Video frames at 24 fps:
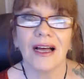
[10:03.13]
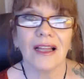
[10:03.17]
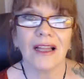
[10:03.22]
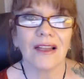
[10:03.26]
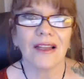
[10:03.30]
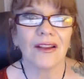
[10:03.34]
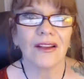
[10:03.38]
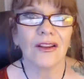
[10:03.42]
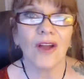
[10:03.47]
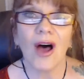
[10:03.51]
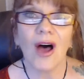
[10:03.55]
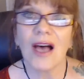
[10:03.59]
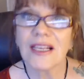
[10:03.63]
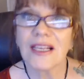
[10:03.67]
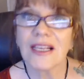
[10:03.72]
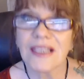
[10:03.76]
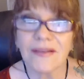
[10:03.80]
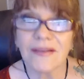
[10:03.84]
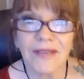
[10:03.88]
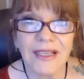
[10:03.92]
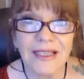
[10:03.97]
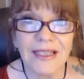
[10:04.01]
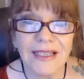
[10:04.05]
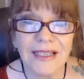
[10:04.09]
loss
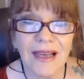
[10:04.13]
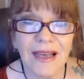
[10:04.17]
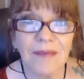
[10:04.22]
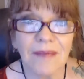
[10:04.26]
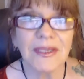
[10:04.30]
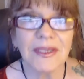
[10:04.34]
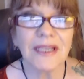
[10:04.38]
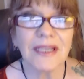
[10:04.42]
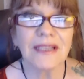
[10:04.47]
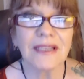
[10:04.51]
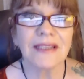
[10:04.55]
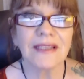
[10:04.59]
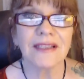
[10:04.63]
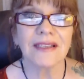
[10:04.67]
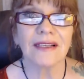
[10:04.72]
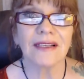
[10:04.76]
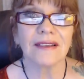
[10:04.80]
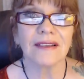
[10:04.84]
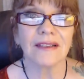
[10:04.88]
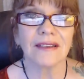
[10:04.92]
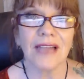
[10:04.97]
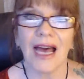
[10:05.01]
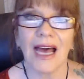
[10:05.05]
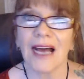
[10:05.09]
of acceptance,
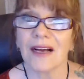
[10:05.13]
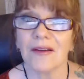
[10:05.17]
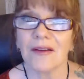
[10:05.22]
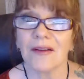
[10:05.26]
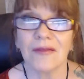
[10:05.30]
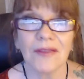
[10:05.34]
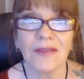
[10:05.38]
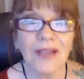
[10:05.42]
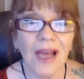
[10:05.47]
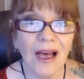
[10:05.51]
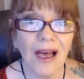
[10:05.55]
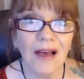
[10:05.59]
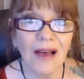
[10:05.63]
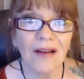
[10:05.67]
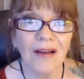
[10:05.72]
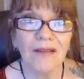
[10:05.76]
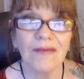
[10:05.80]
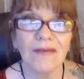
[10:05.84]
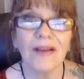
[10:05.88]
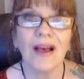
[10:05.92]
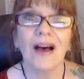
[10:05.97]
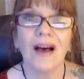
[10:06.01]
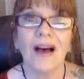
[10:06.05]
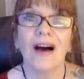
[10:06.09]
lack of love,